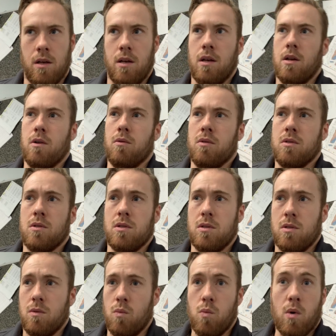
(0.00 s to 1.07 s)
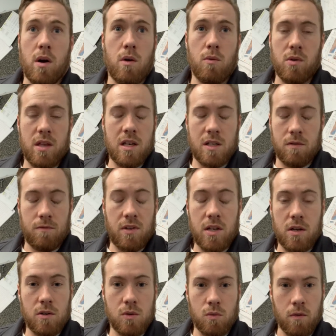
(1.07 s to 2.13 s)
you know, where were these
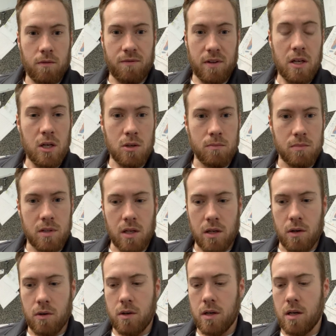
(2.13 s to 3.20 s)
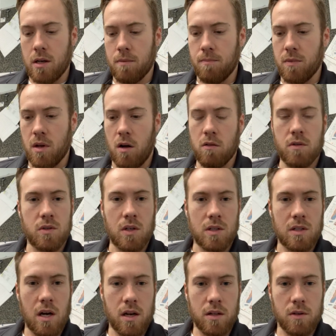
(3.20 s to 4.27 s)
videos were filmed you know um, all those
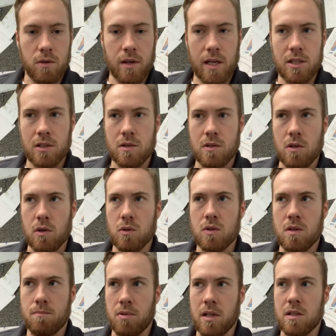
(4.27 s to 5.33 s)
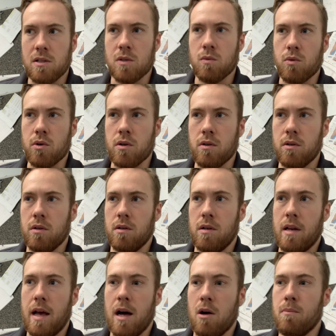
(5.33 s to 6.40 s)
exotic locations those places were
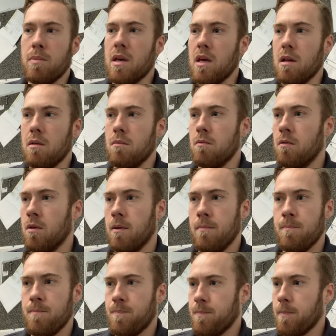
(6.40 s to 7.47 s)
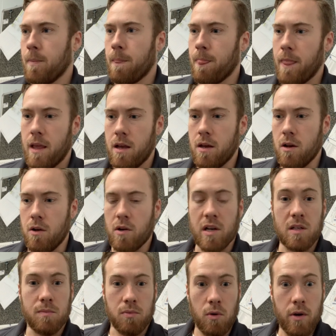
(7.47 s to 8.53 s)
now being you know
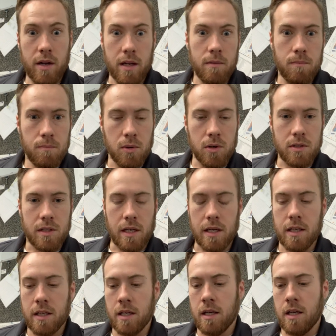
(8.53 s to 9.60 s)
exploited per se